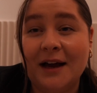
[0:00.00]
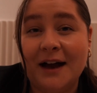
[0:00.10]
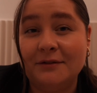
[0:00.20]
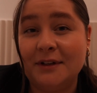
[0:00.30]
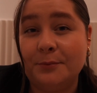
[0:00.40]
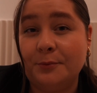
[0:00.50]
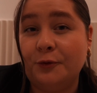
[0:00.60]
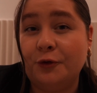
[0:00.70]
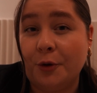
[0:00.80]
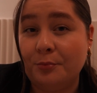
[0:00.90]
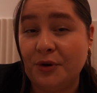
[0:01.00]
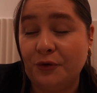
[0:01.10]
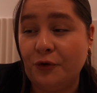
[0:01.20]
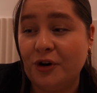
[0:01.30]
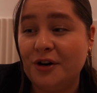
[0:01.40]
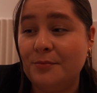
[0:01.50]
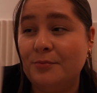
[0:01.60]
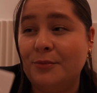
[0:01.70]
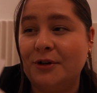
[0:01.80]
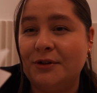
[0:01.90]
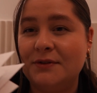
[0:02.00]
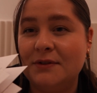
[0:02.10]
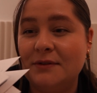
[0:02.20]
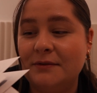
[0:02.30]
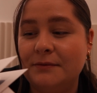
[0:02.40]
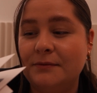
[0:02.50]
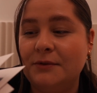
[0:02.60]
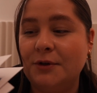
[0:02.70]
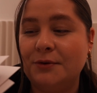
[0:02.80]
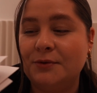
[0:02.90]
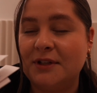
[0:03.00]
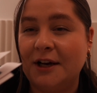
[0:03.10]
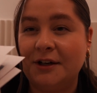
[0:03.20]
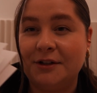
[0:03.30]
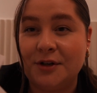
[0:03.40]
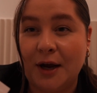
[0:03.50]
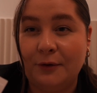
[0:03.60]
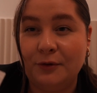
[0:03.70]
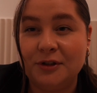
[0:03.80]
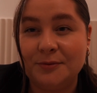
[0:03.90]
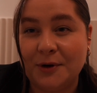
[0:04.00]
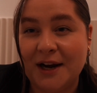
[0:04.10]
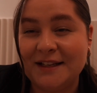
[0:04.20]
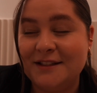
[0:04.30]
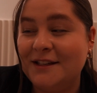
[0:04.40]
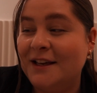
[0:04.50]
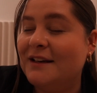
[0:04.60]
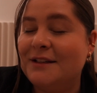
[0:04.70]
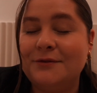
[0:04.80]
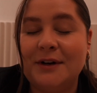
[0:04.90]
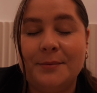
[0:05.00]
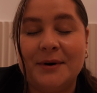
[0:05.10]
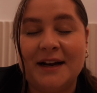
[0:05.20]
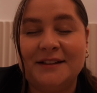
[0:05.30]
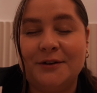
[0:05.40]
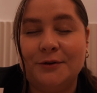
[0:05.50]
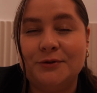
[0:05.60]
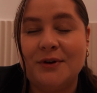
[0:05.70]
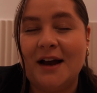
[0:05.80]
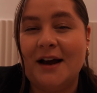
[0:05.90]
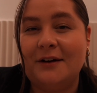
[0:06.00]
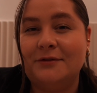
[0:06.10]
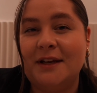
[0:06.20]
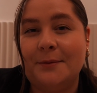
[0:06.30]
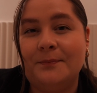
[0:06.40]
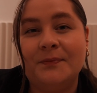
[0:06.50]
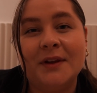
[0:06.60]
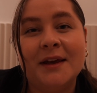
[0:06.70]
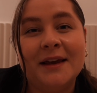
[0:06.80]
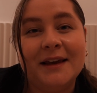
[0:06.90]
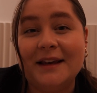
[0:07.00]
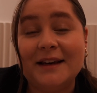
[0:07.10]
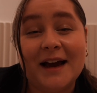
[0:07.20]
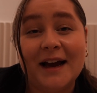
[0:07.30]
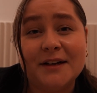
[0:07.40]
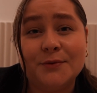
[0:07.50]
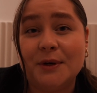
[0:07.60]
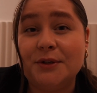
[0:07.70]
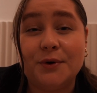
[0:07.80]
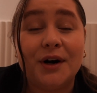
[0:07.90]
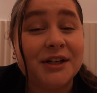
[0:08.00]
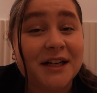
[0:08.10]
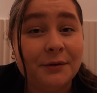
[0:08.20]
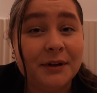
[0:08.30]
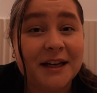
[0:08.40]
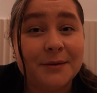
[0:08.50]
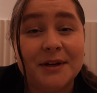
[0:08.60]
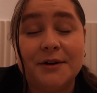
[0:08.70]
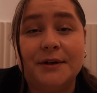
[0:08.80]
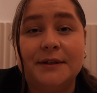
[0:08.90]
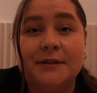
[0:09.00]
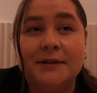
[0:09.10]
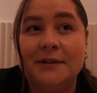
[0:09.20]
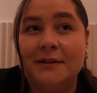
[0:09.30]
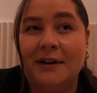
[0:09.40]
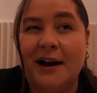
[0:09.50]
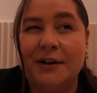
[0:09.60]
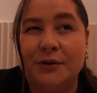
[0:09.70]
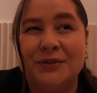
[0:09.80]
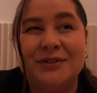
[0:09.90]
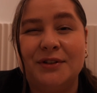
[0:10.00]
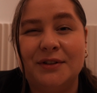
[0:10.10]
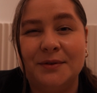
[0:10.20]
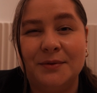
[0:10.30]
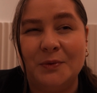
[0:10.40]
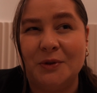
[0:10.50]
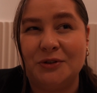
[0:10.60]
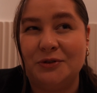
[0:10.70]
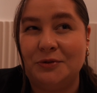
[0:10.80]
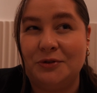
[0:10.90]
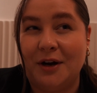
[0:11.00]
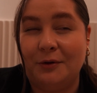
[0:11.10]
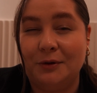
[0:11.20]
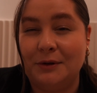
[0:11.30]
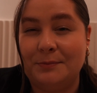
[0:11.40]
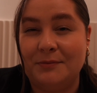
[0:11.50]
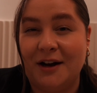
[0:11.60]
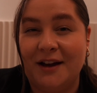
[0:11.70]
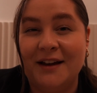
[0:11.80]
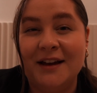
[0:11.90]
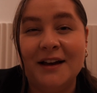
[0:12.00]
have them from before, but those kind of travel sprays, it is very practical to have them in hand when you are traveling, because I don't want to travel with my